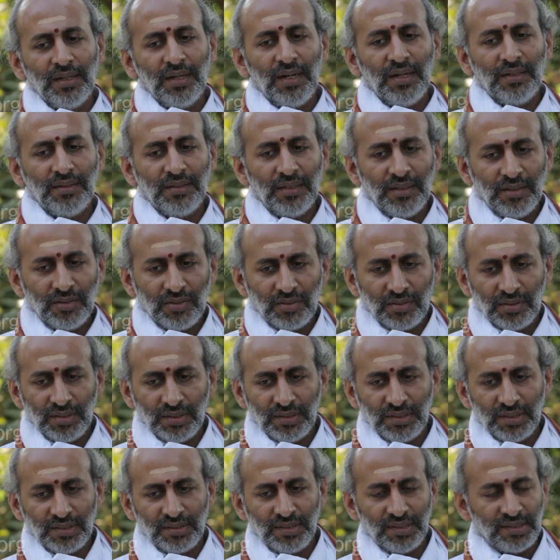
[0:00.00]
And then
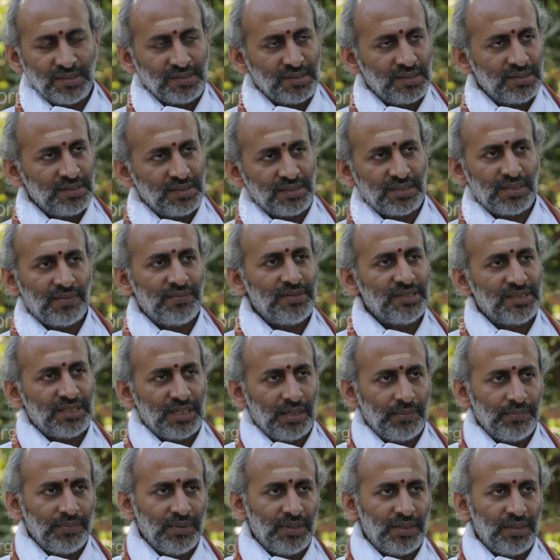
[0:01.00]
to the sixth and the seventh
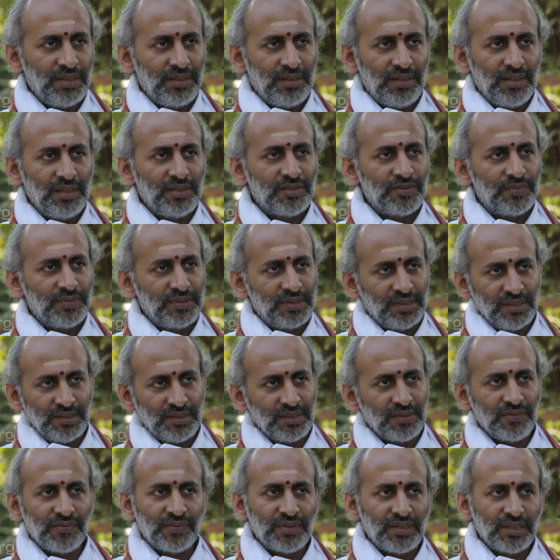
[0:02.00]
chapter, it deals with
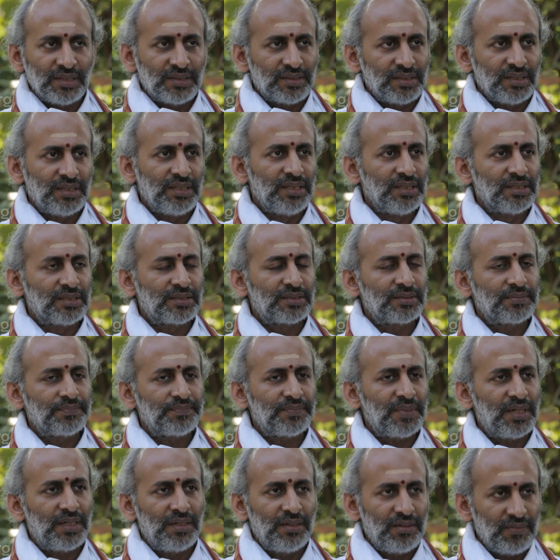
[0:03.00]
this infinite series
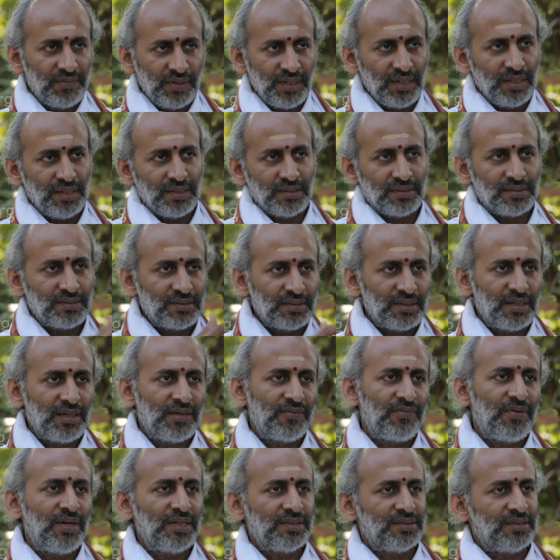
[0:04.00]
and various
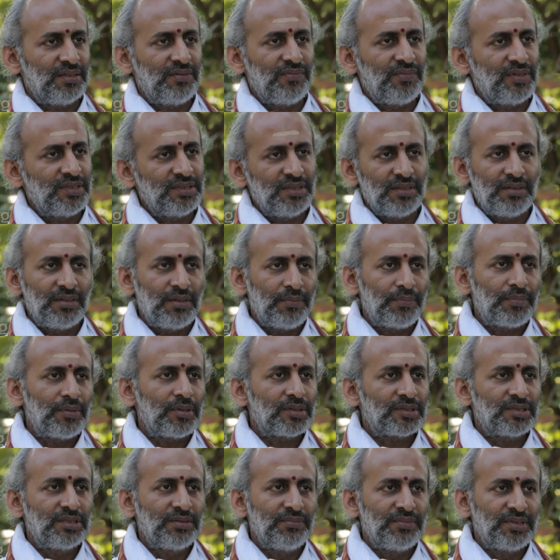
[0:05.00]
fast convergent
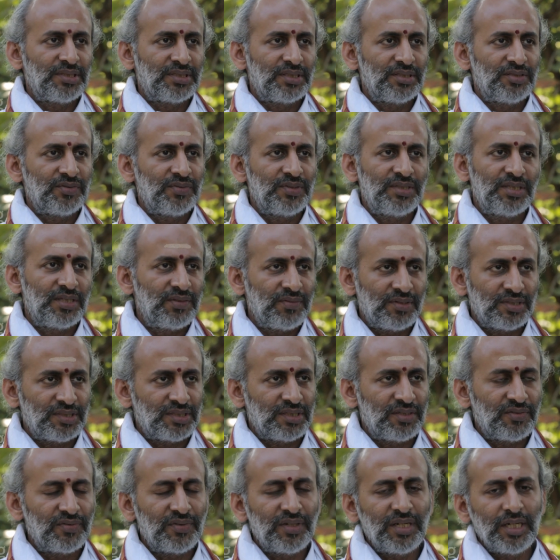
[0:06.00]
approximations which I was
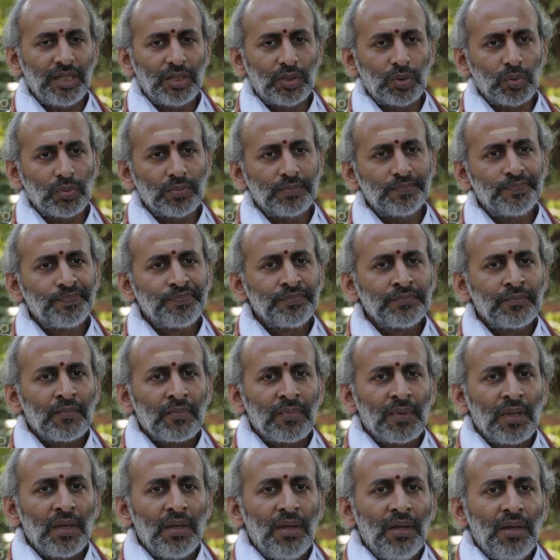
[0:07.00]
referring
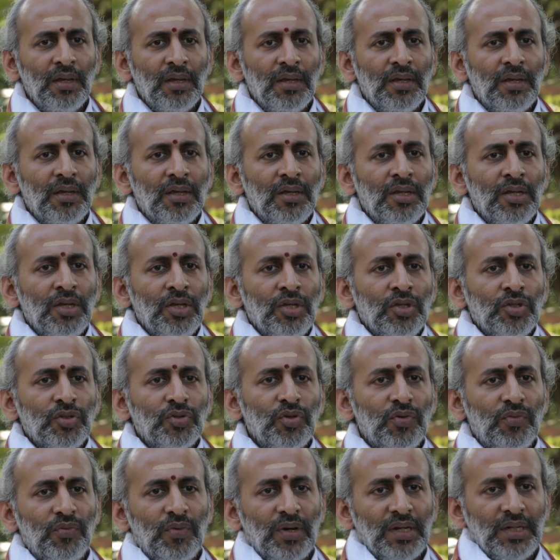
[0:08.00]
to.
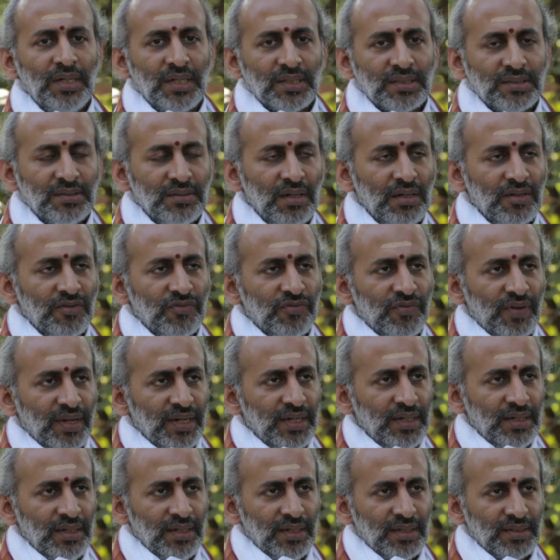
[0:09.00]
So, one does not
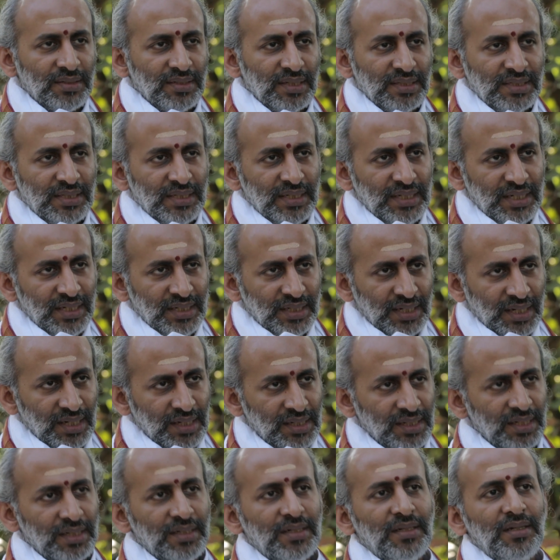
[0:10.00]
find such a
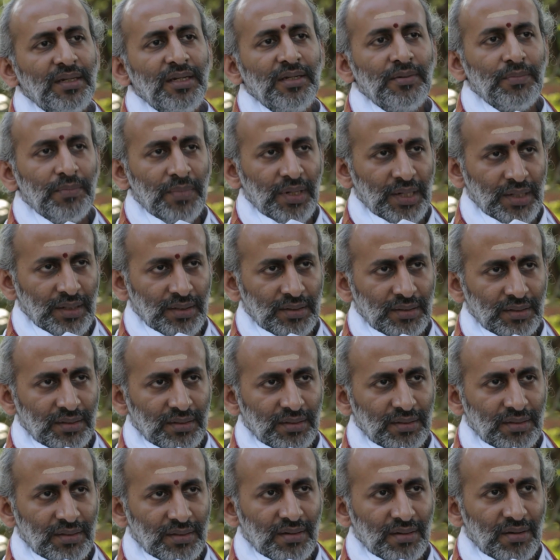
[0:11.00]
detailed treatment
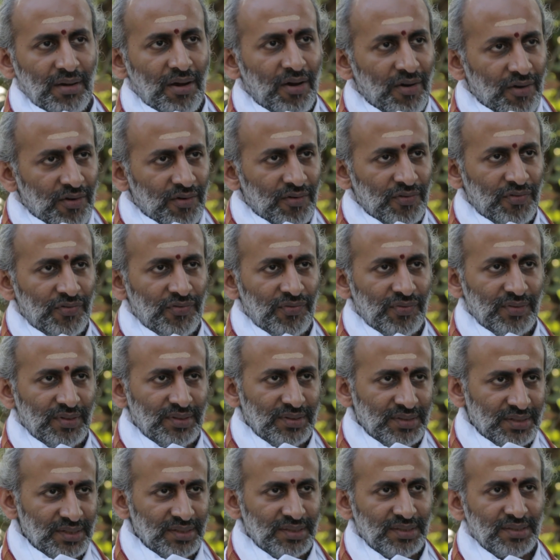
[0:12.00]
of
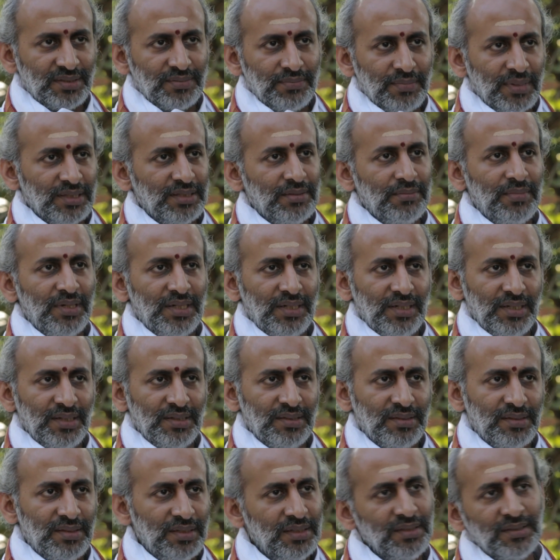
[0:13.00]
this
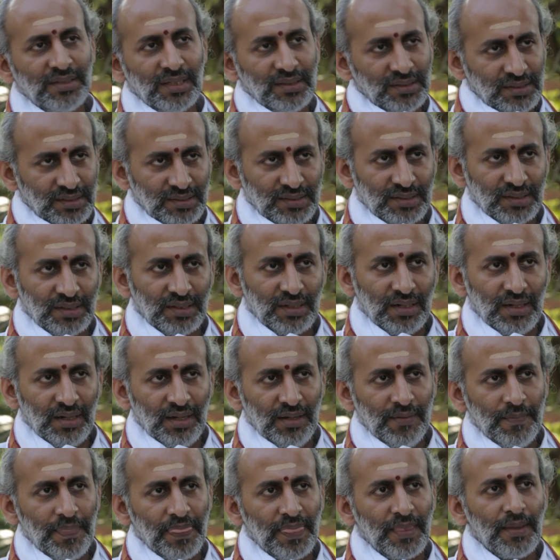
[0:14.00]
mathematics in
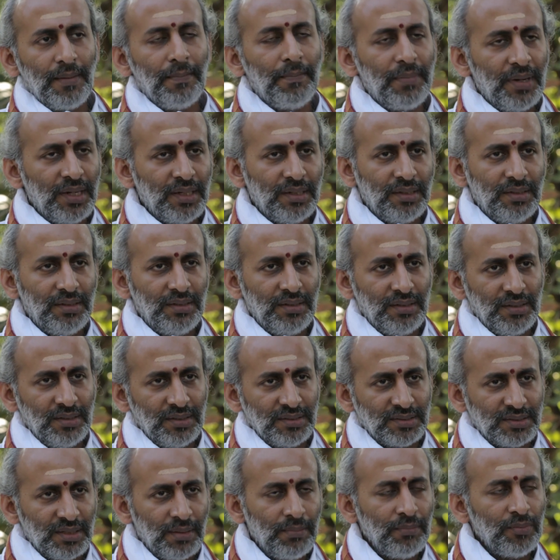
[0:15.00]
Tantrasangraha.
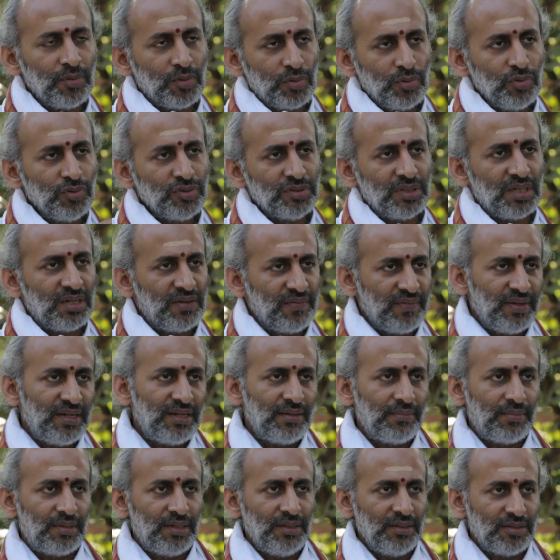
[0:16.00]
But some clues are
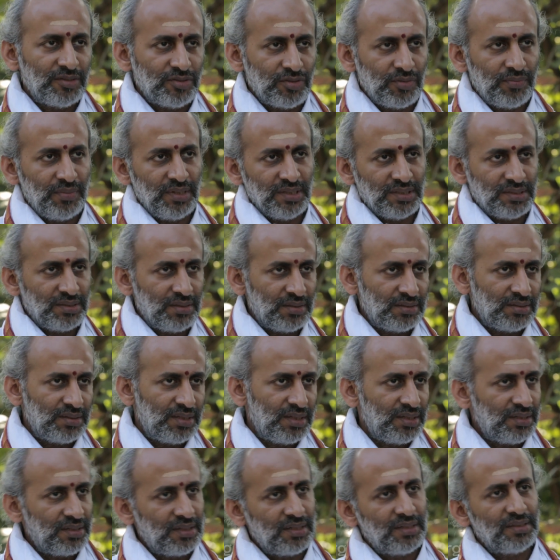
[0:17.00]
available, so based on
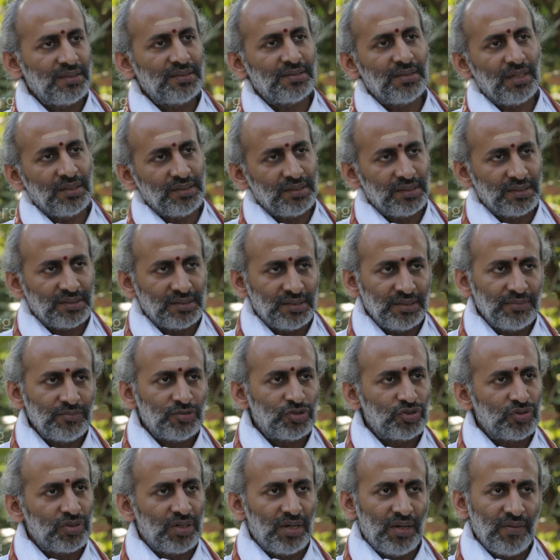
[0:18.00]
that this author
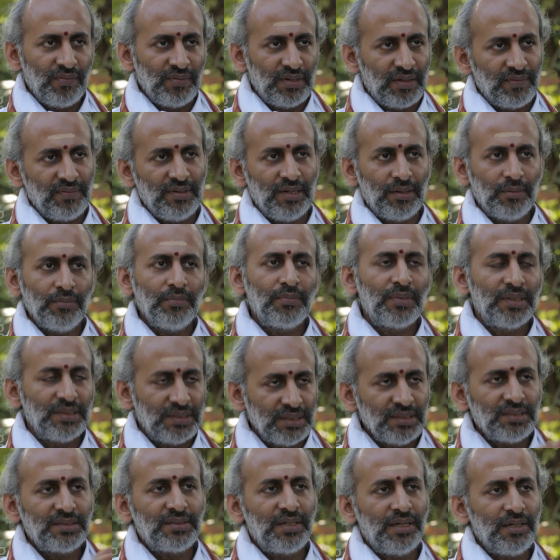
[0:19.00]
seems to have developed,
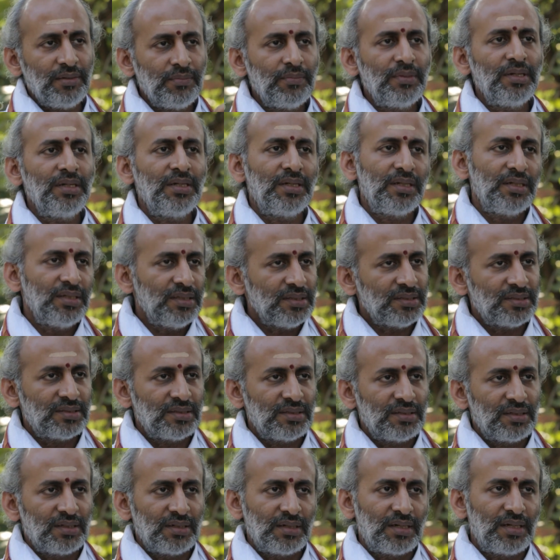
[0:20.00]
but this statement is
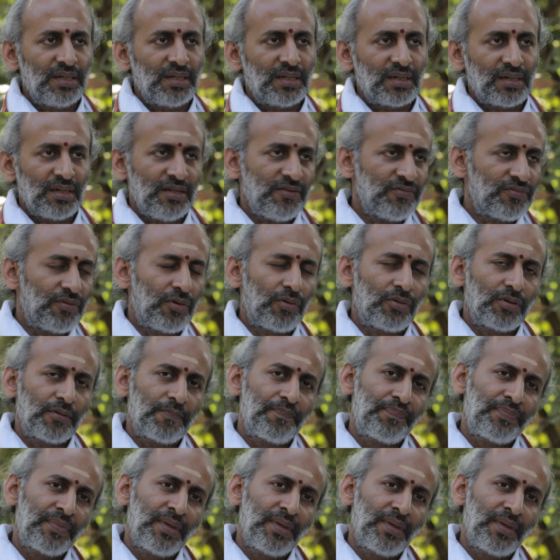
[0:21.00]
clearly found.